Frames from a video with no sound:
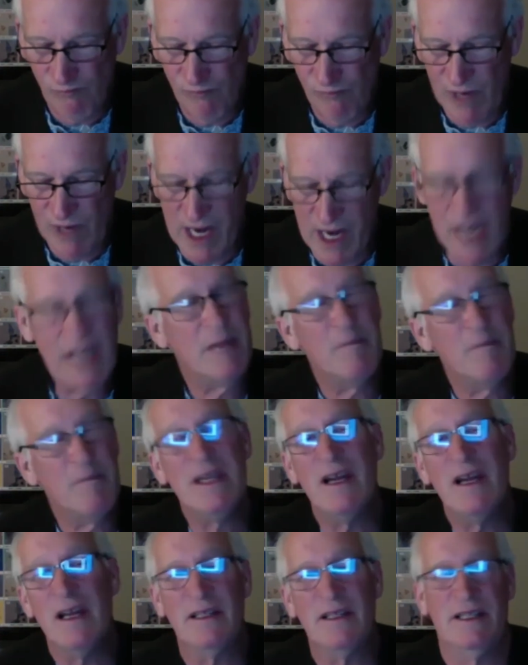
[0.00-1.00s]
it can be
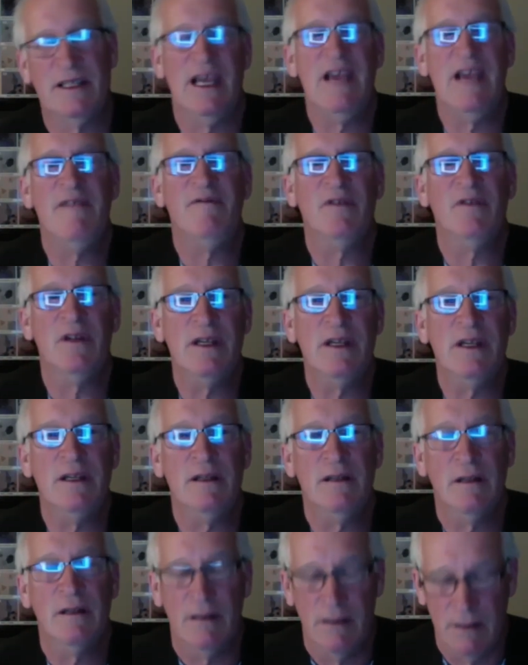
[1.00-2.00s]
done safely
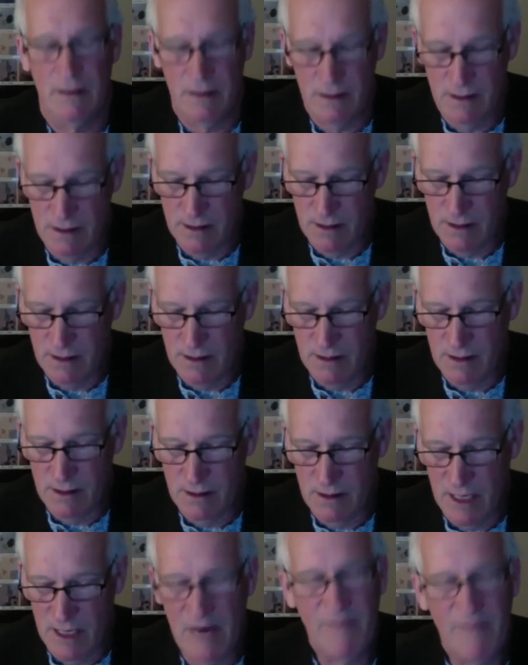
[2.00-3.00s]

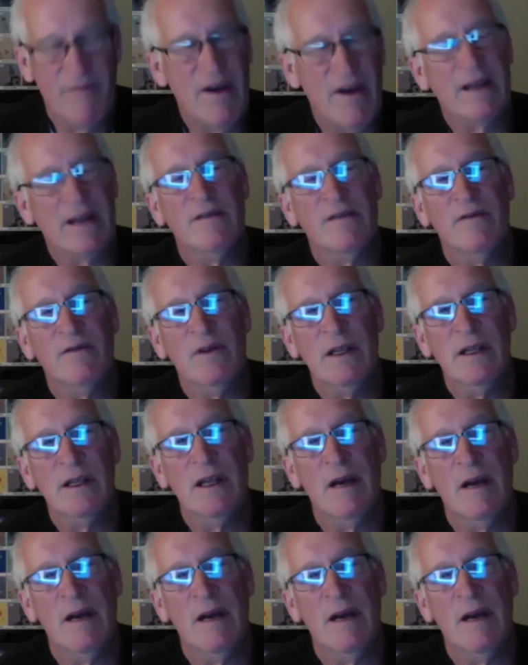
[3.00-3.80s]
and effectively. I